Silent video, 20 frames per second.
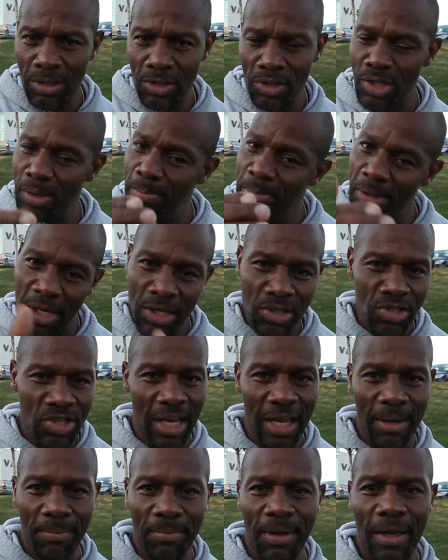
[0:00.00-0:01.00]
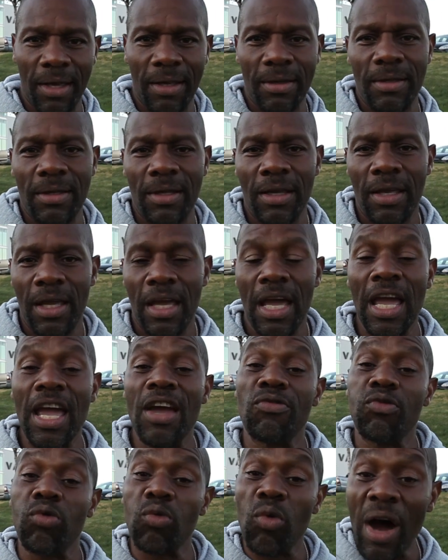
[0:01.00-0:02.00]
to be a champion.
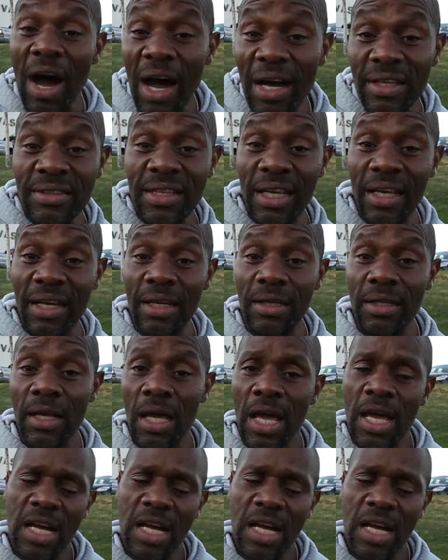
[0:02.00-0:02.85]
If Ron did it,